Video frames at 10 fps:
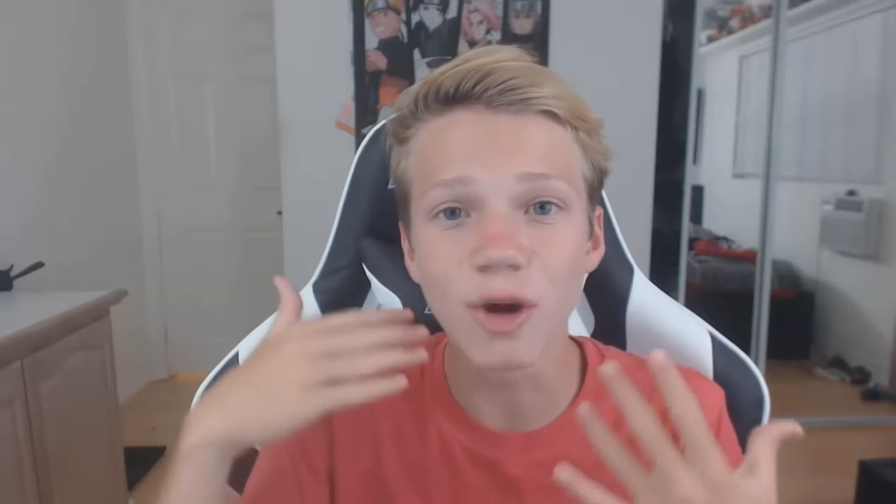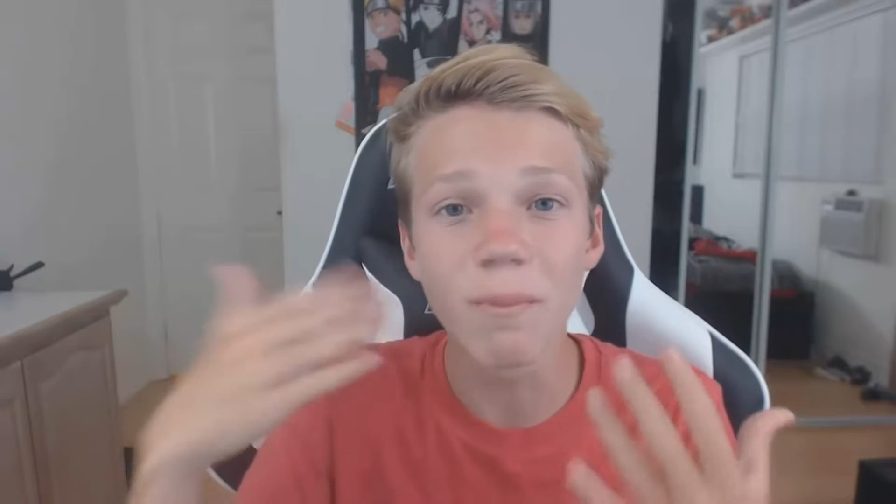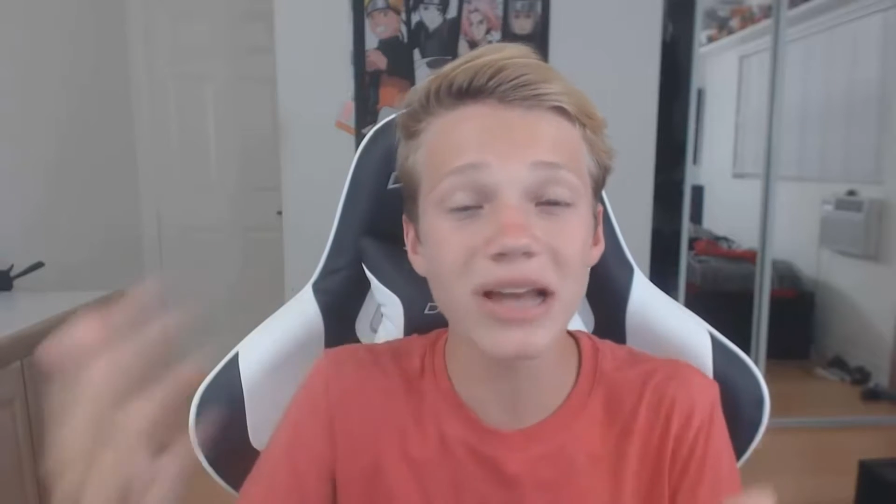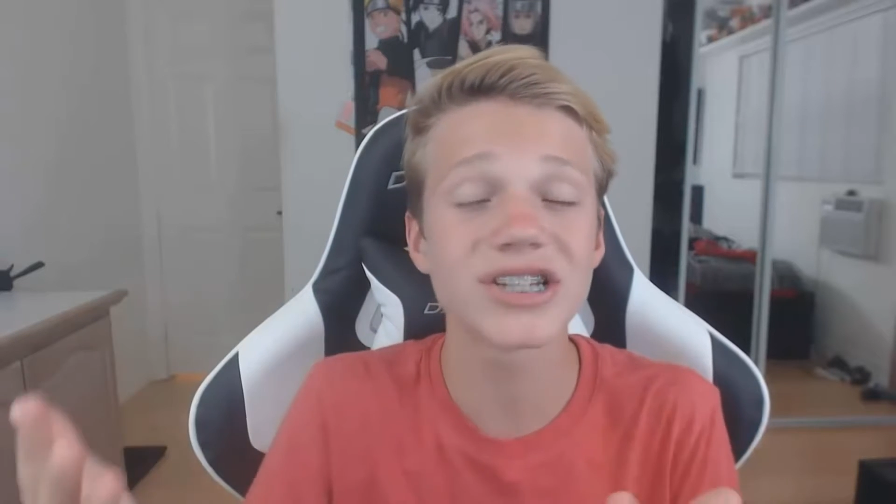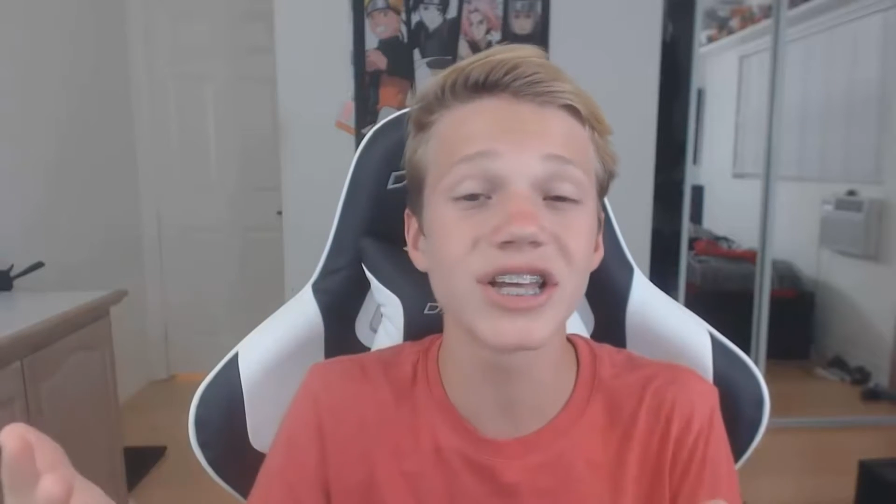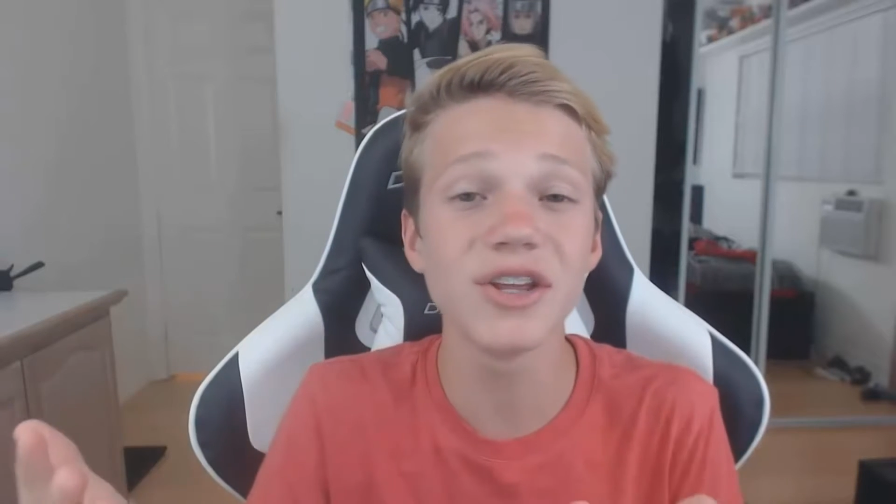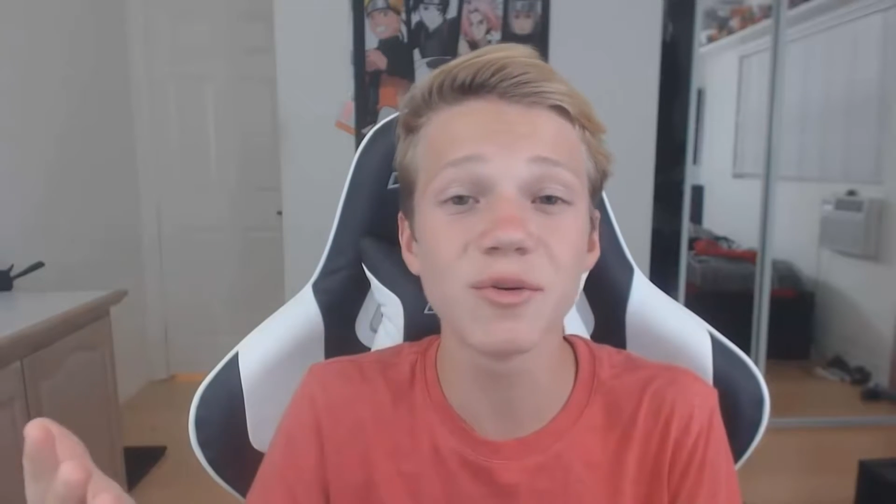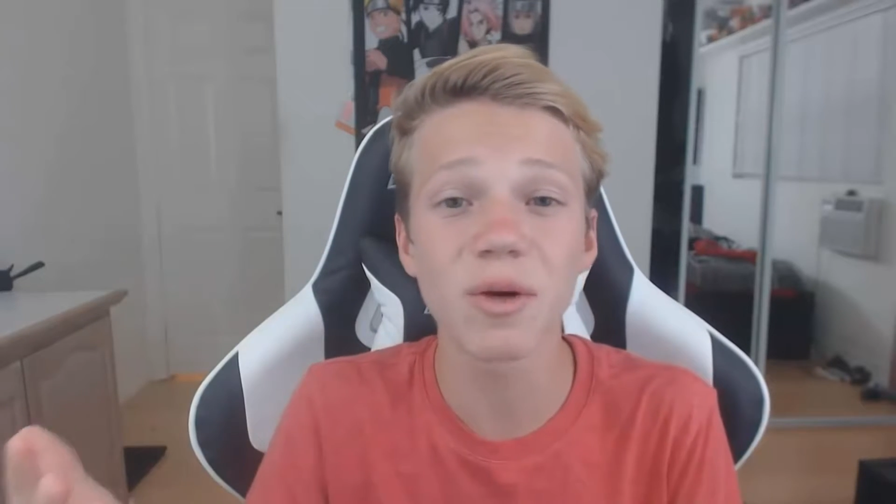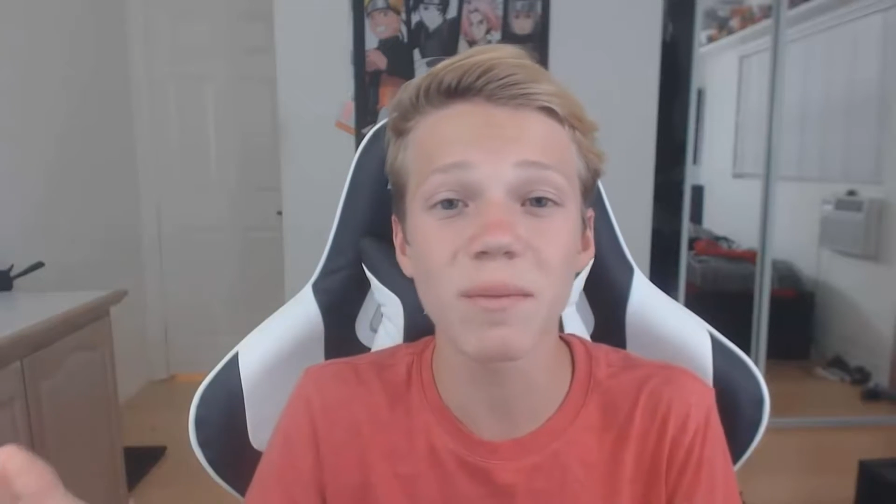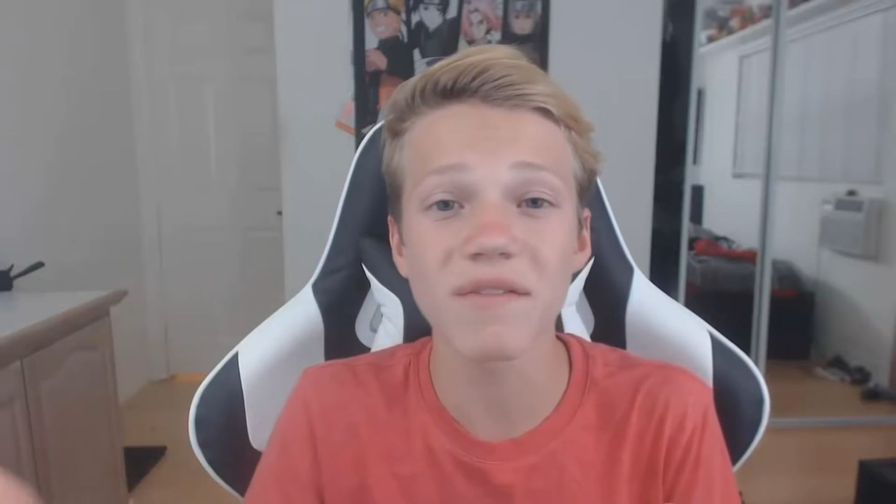you know, mentioning
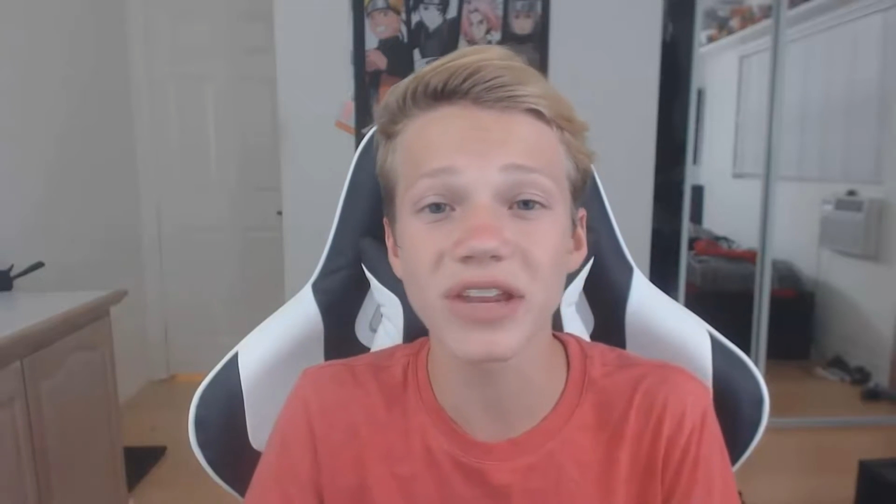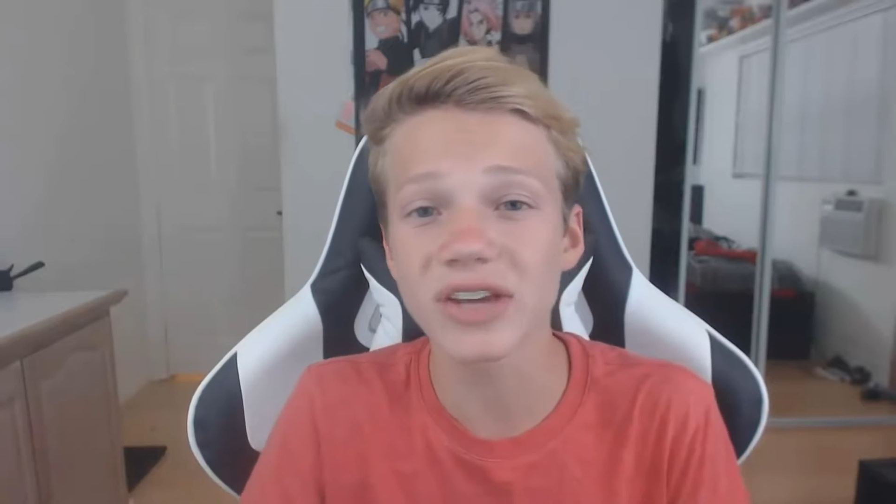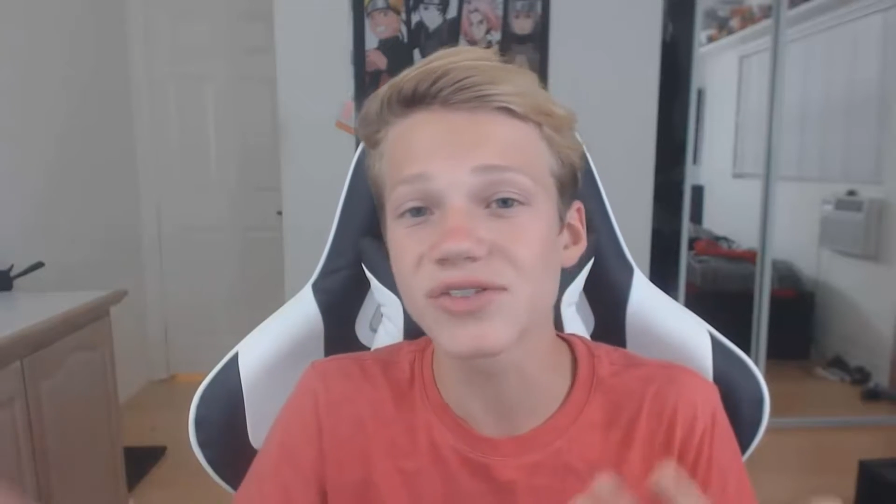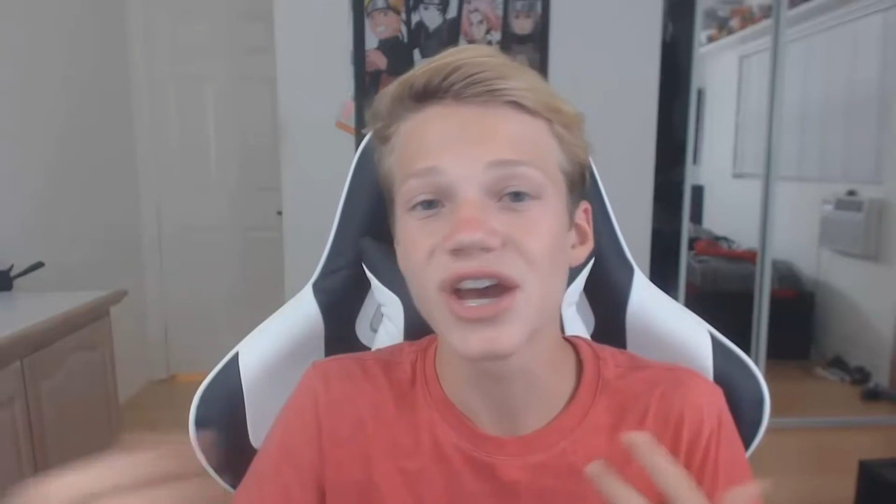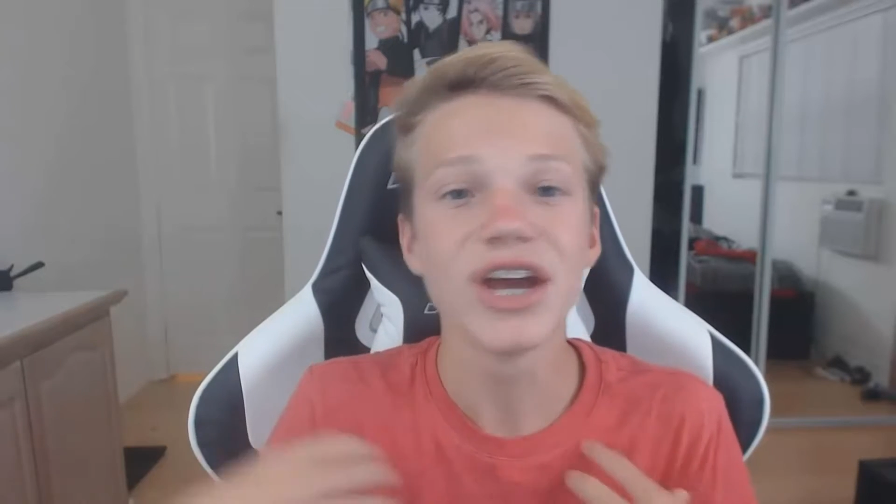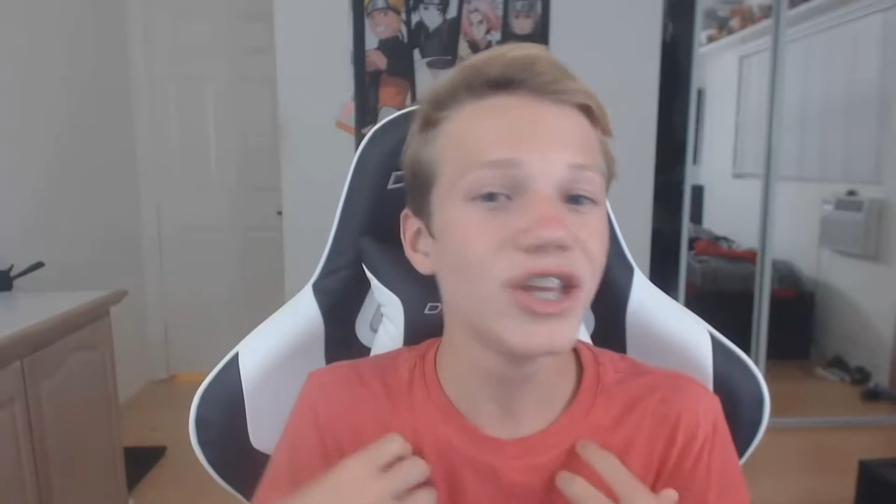you in one of my videos,